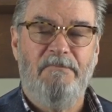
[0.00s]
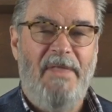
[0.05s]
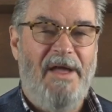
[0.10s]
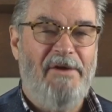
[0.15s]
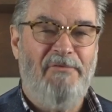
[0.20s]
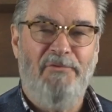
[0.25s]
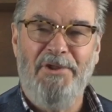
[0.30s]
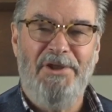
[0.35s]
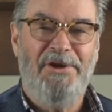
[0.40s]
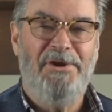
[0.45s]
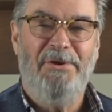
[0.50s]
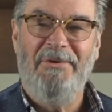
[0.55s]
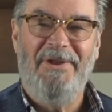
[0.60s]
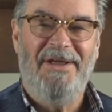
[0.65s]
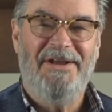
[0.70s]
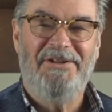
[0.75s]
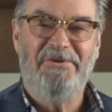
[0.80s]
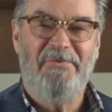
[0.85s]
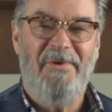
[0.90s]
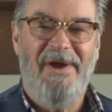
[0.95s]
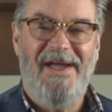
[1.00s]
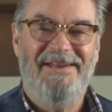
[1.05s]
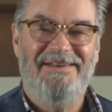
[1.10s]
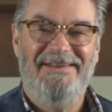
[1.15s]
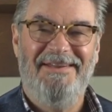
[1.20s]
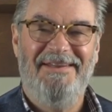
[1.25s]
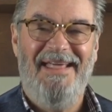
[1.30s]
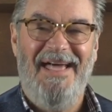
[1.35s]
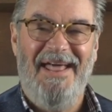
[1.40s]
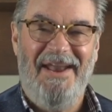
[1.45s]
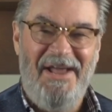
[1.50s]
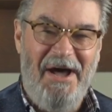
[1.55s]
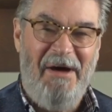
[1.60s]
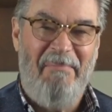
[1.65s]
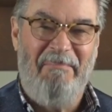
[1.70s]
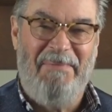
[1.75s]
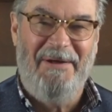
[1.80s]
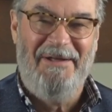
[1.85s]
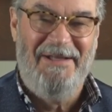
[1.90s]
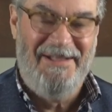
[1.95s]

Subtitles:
I really don't like the way I did that up.